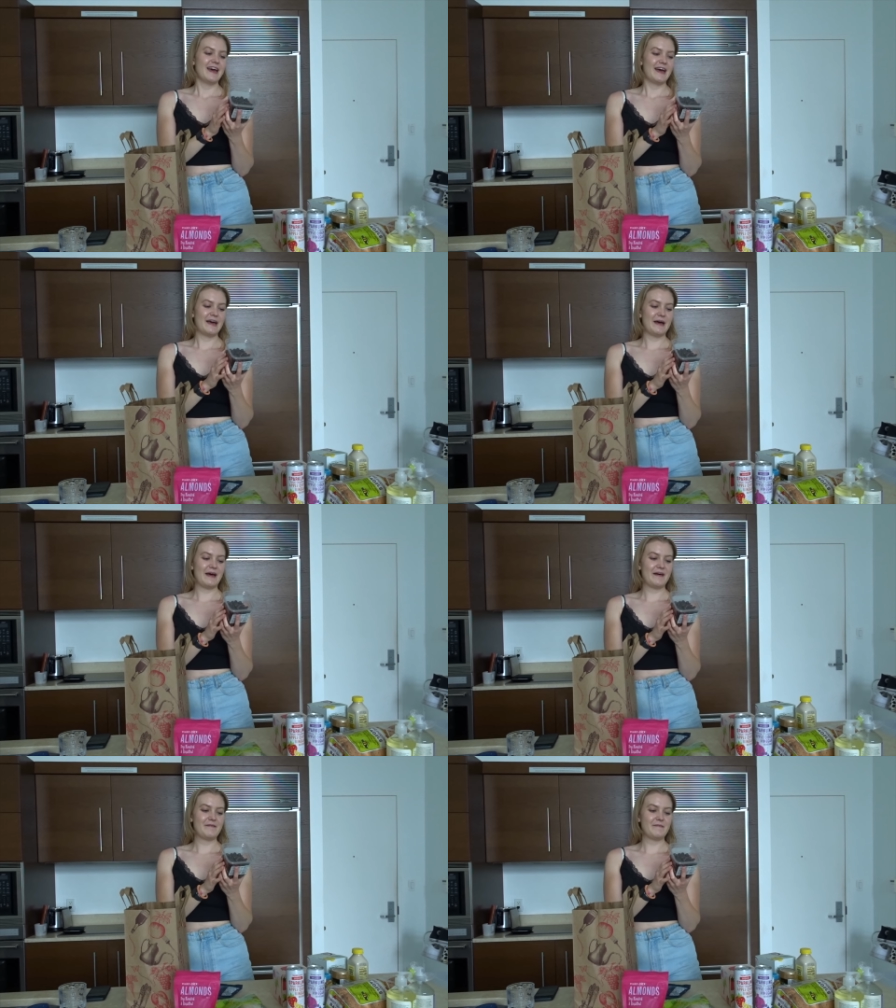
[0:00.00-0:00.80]

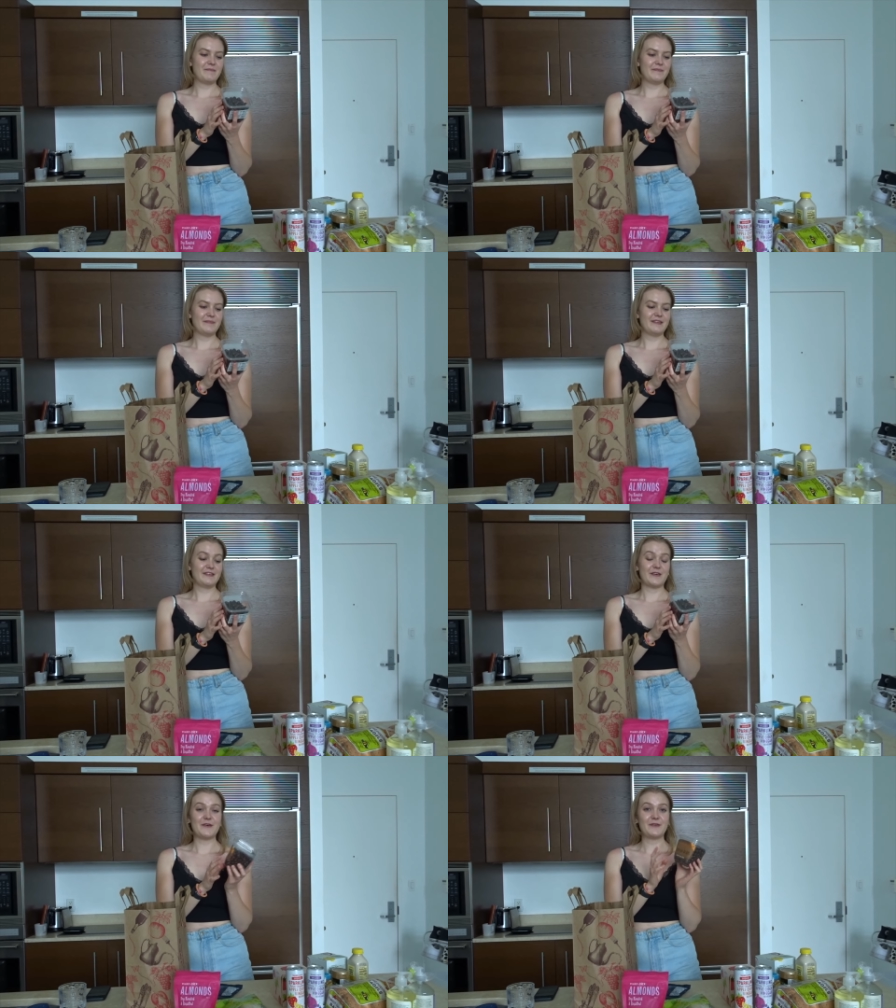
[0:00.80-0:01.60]
Um,
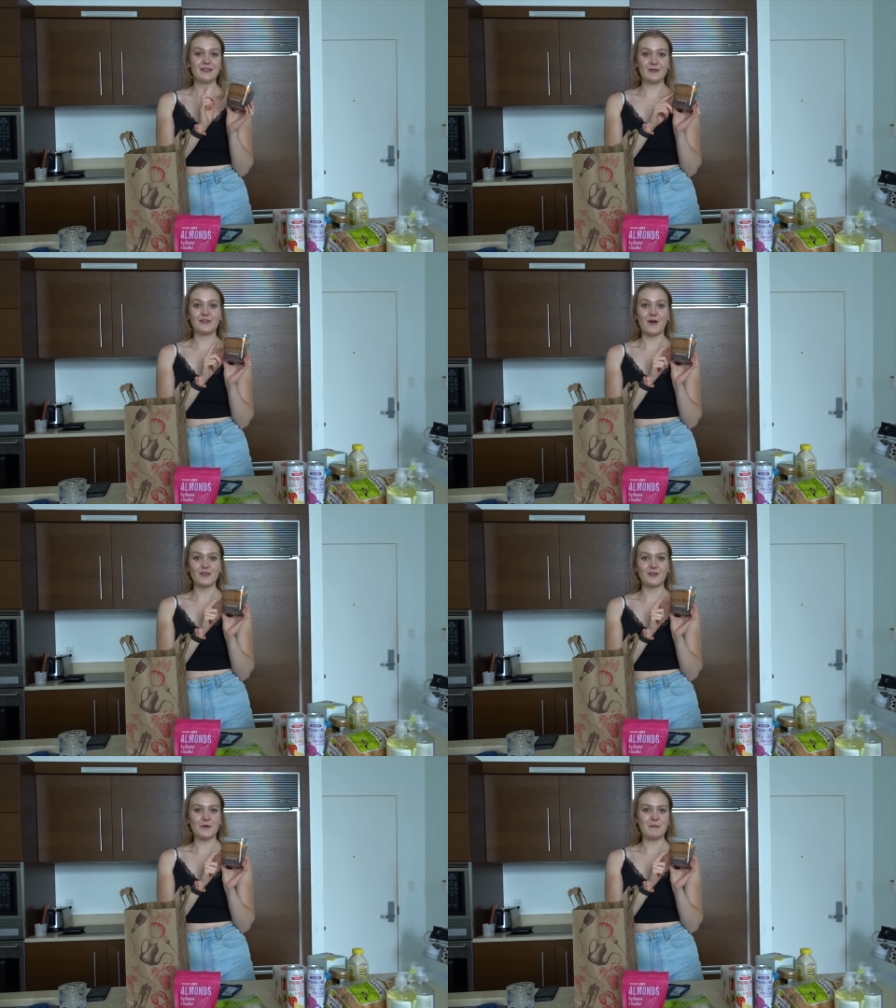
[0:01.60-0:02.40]
so this was
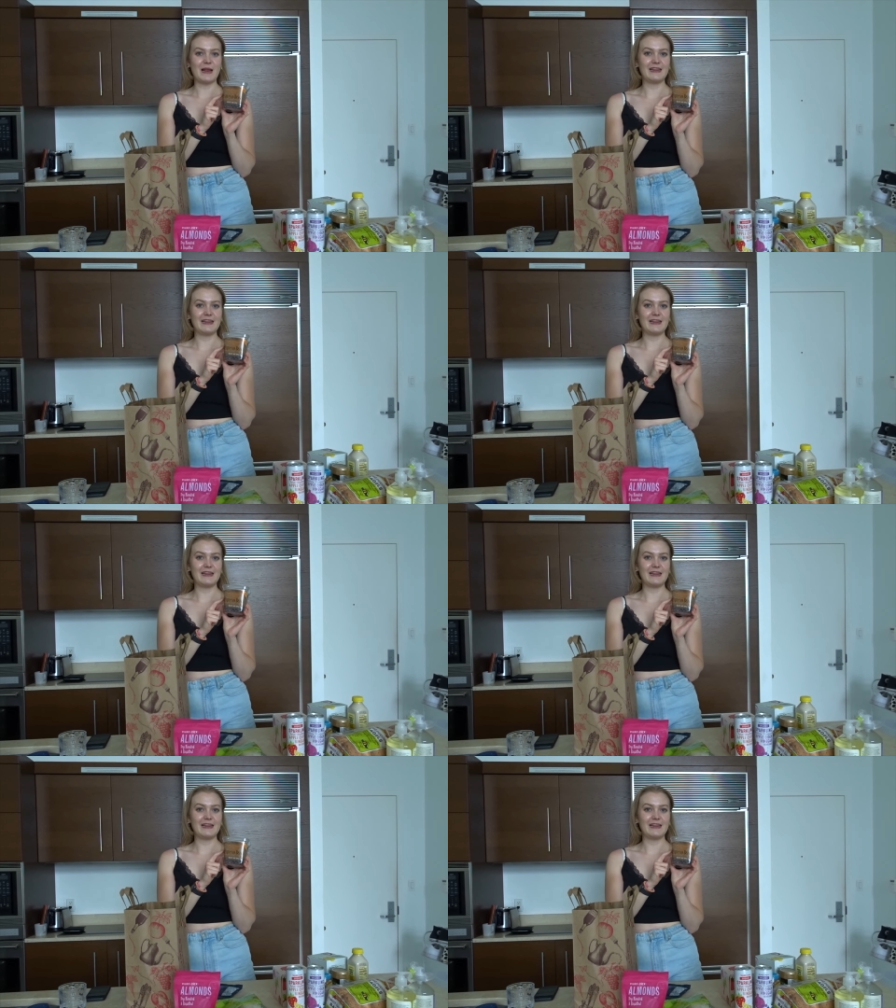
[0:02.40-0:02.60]
also on my